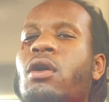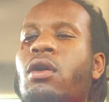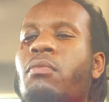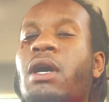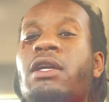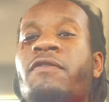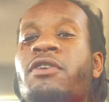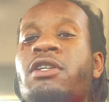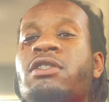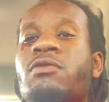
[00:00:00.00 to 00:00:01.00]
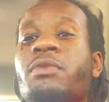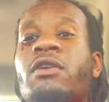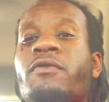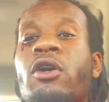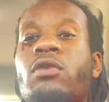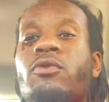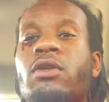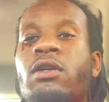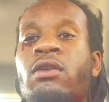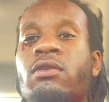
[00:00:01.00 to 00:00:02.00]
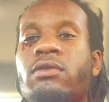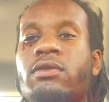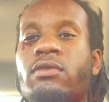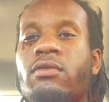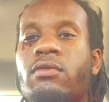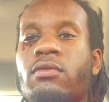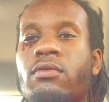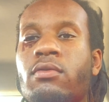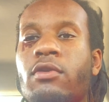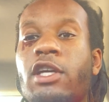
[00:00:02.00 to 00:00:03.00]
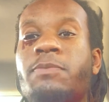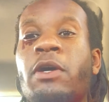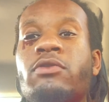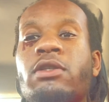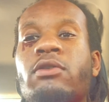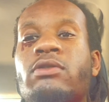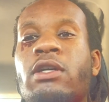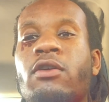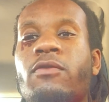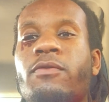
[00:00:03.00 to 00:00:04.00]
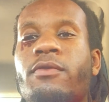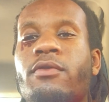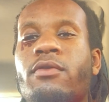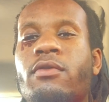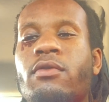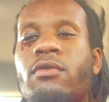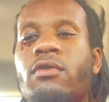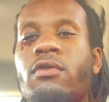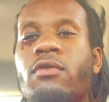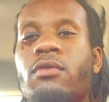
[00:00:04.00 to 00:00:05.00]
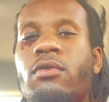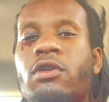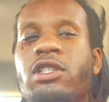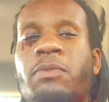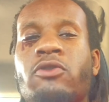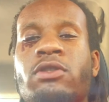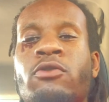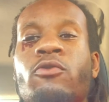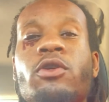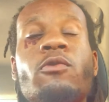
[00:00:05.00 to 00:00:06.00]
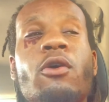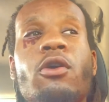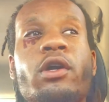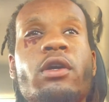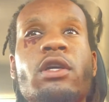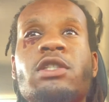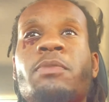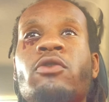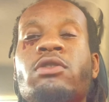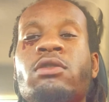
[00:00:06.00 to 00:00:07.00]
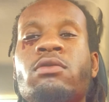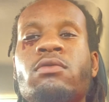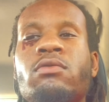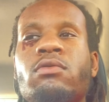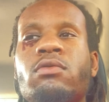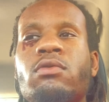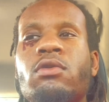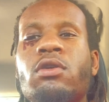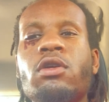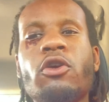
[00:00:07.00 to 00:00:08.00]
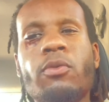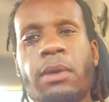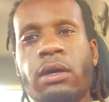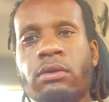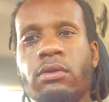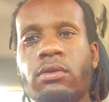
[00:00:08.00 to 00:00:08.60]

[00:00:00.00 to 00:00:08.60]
My definition of being vulnerable is exposing yourself, exposing who you are, exposing your mind,